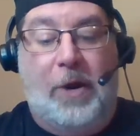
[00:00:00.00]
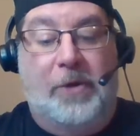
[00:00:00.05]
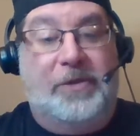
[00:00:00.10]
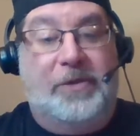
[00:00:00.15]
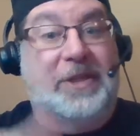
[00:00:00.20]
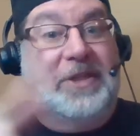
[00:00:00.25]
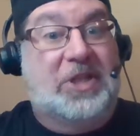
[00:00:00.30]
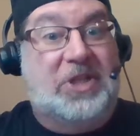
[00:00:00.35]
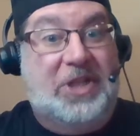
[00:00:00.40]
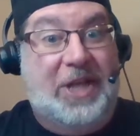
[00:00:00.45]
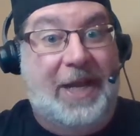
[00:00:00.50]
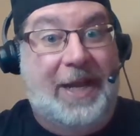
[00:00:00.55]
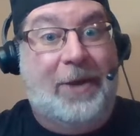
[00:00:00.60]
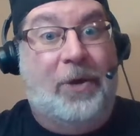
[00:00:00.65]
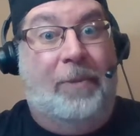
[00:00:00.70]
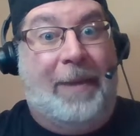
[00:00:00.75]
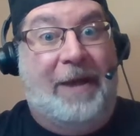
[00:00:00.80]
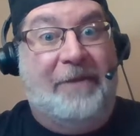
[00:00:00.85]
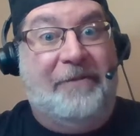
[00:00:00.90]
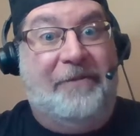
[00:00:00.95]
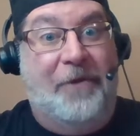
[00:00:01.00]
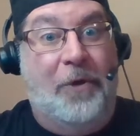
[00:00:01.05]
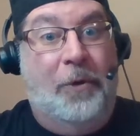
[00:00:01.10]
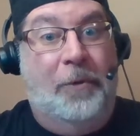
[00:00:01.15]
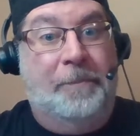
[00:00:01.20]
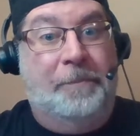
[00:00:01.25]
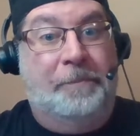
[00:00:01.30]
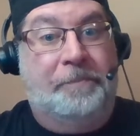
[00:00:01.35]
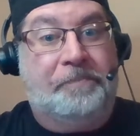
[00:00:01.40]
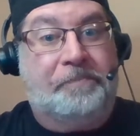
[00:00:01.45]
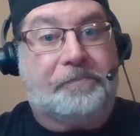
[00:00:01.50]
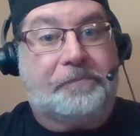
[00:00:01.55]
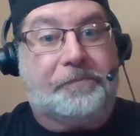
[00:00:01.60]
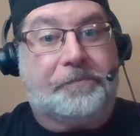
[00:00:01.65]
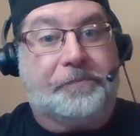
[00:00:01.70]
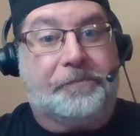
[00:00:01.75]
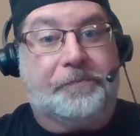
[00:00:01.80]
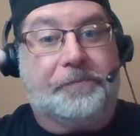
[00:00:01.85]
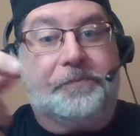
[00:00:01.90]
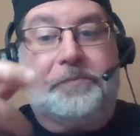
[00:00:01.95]
I heard the ching on my phone,
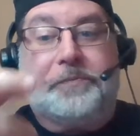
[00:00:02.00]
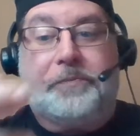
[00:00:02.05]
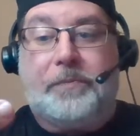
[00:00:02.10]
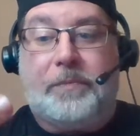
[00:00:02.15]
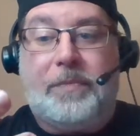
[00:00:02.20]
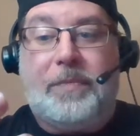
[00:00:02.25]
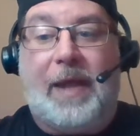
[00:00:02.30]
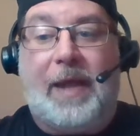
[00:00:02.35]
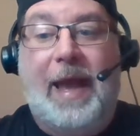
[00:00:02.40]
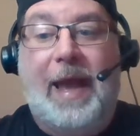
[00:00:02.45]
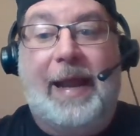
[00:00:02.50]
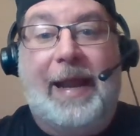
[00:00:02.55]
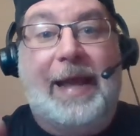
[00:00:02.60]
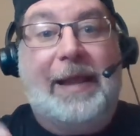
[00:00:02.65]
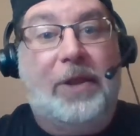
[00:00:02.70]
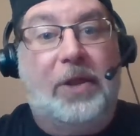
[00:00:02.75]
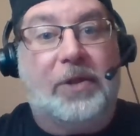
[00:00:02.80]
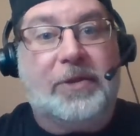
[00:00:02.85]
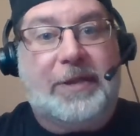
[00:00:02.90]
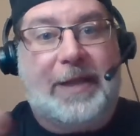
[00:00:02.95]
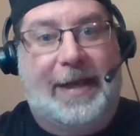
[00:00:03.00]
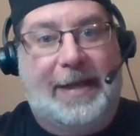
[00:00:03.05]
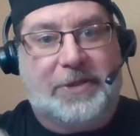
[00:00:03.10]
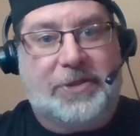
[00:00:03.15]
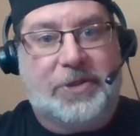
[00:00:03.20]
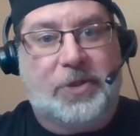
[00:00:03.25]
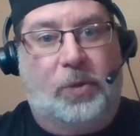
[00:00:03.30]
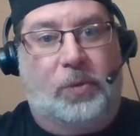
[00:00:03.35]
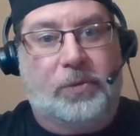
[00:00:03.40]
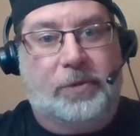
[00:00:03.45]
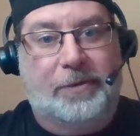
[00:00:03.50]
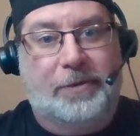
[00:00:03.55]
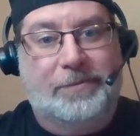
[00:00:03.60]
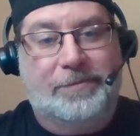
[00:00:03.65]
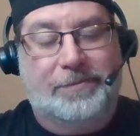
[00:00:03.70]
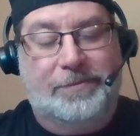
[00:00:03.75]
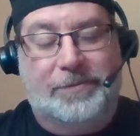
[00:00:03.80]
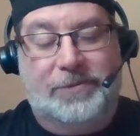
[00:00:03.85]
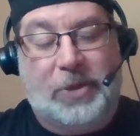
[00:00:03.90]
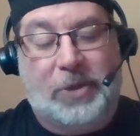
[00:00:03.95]
and I looked, and it sold.
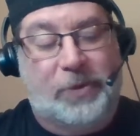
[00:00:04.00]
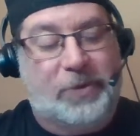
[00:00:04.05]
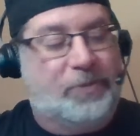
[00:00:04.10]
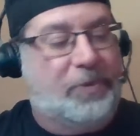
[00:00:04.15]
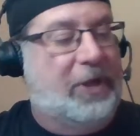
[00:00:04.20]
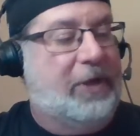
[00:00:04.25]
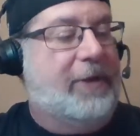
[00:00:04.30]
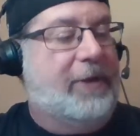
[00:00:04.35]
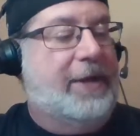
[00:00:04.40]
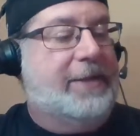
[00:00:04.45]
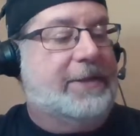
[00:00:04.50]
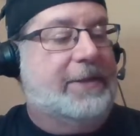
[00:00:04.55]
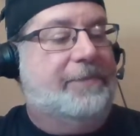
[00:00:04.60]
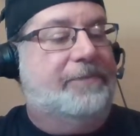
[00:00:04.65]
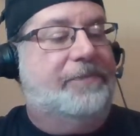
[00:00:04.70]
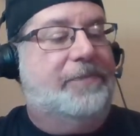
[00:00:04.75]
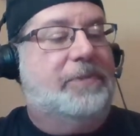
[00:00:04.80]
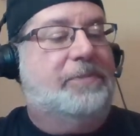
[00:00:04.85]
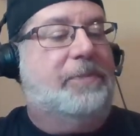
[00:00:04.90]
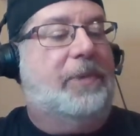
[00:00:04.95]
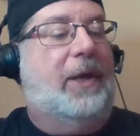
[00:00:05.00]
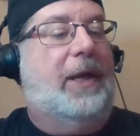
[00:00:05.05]
So it was pretty crazy.